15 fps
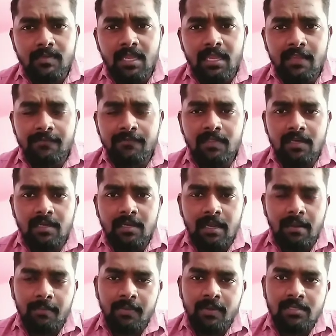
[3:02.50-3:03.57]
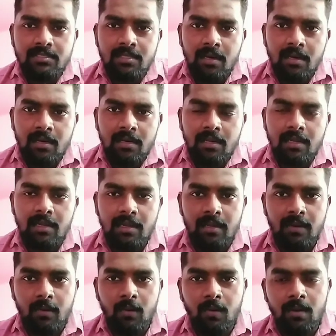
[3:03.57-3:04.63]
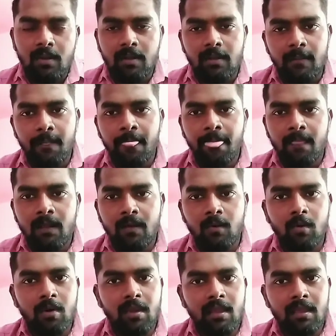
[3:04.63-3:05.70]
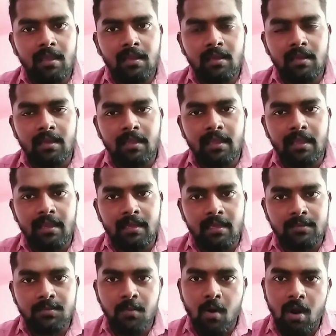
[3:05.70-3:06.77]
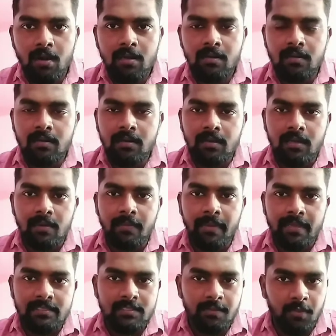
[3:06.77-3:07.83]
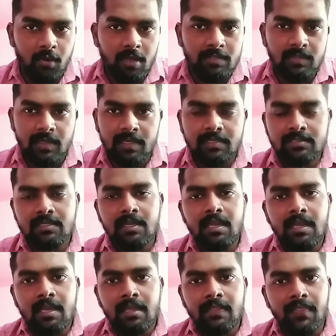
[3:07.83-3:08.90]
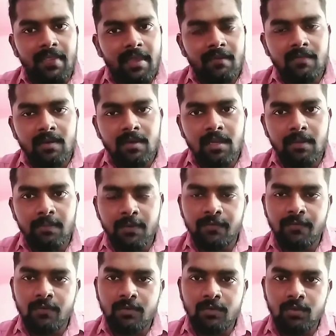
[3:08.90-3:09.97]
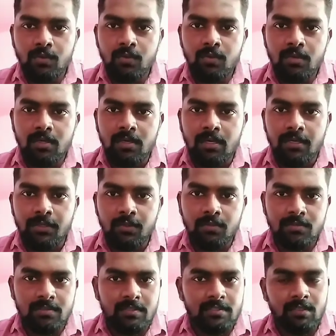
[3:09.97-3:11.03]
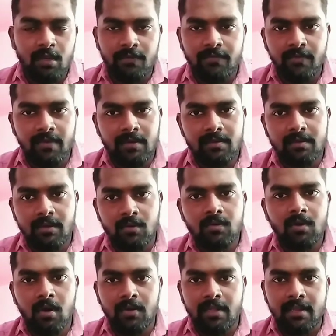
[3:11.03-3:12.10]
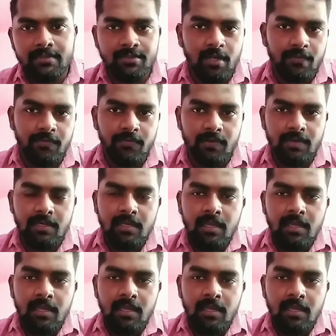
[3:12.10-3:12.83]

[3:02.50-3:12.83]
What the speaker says: if the companies are working in small based projects, they will prefer to use this software, AutoCAD software.